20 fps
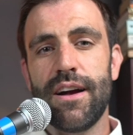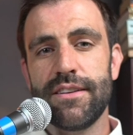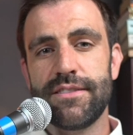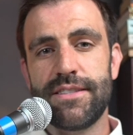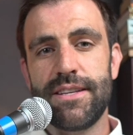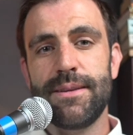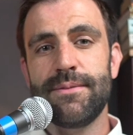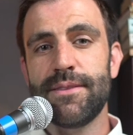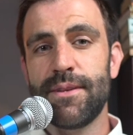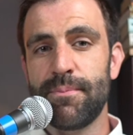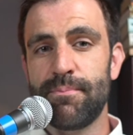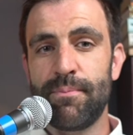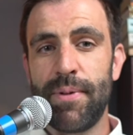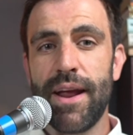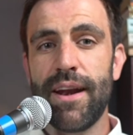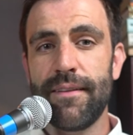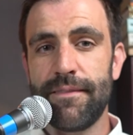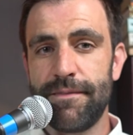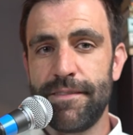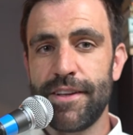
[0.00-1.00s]
a team that
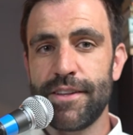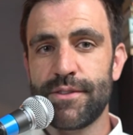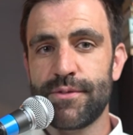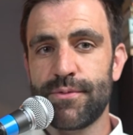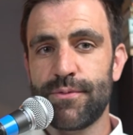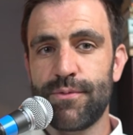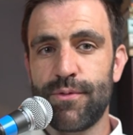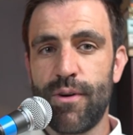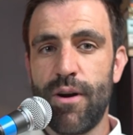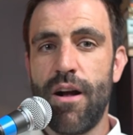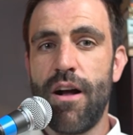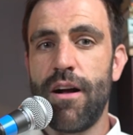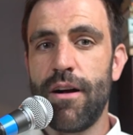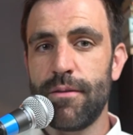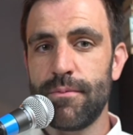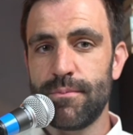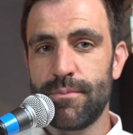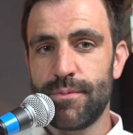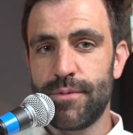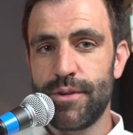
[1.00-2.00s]
benefits
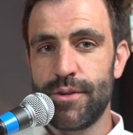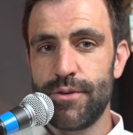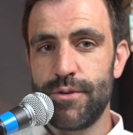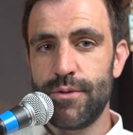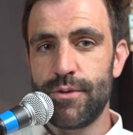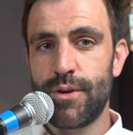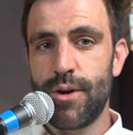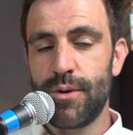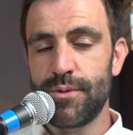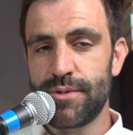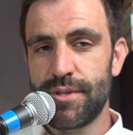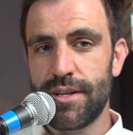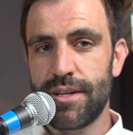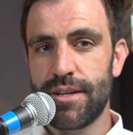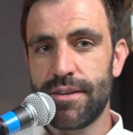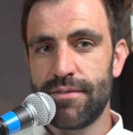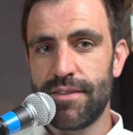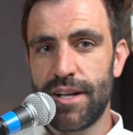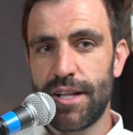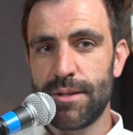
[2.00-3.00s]
from the new coaching
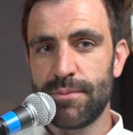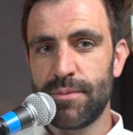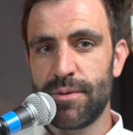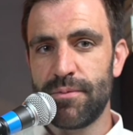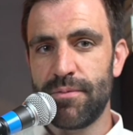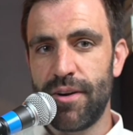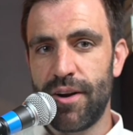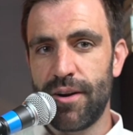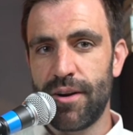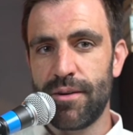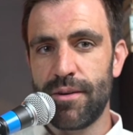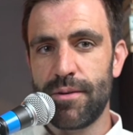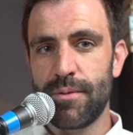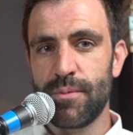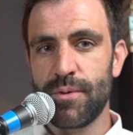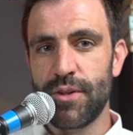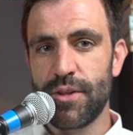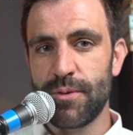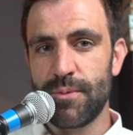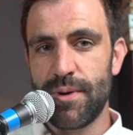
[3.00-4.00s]
and development
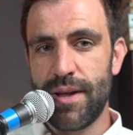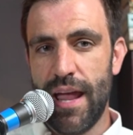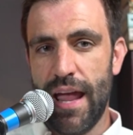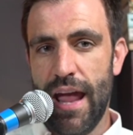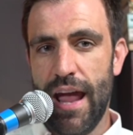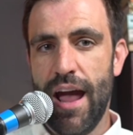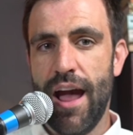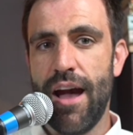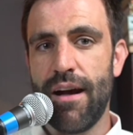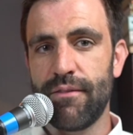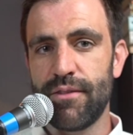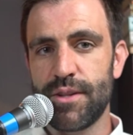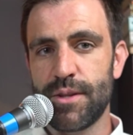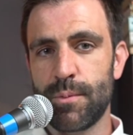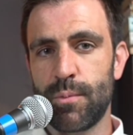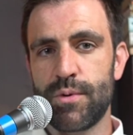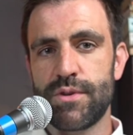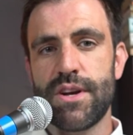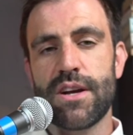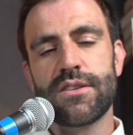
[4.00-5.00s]
variable that we have in
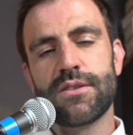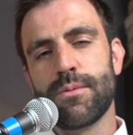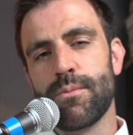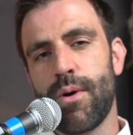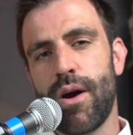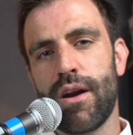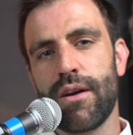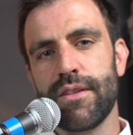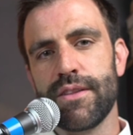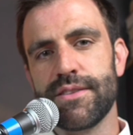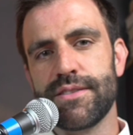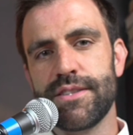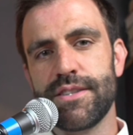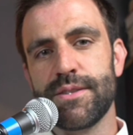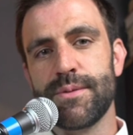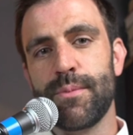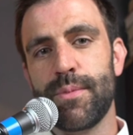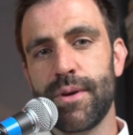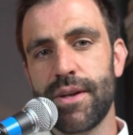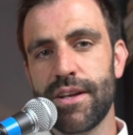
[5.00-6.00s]
the projection model this
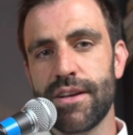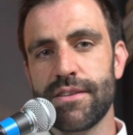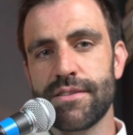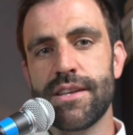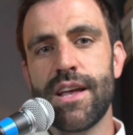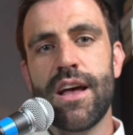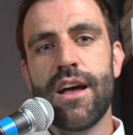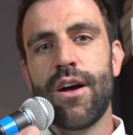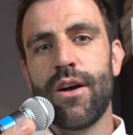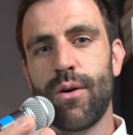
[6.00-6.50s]
season, because